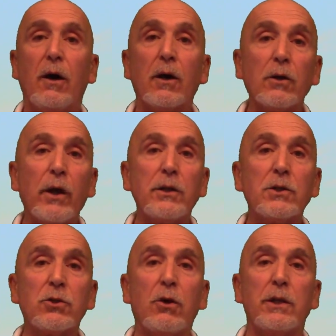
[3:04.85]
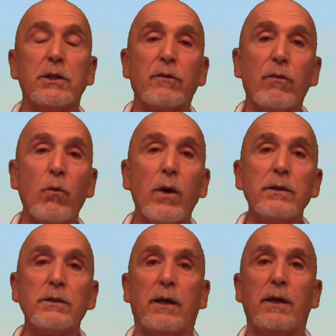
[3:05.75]
I'd like you to try this for
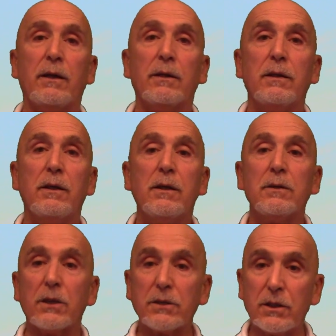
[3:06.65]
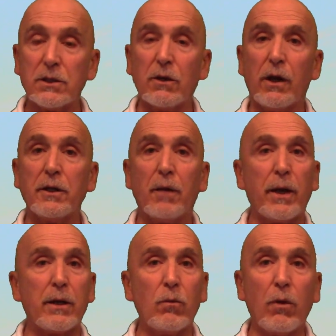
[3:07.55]
one day. Just decide, no
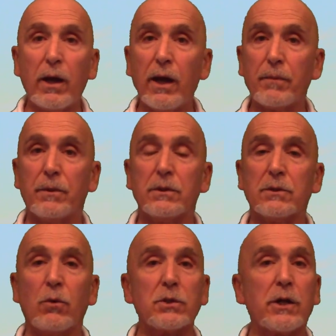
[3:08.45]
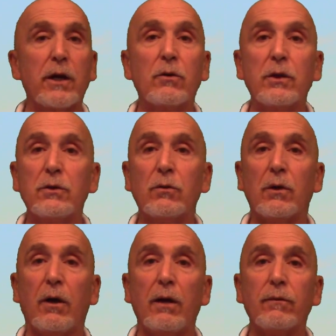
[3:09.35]
matter what happens, what's going on in your
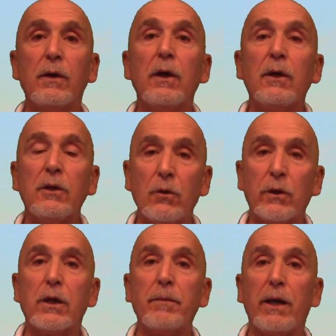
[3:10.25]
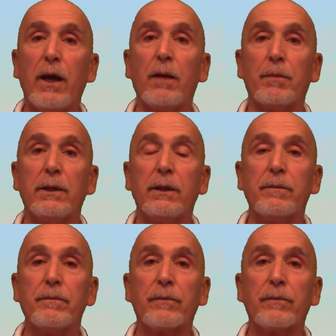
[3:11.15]
life, you are going to be happy.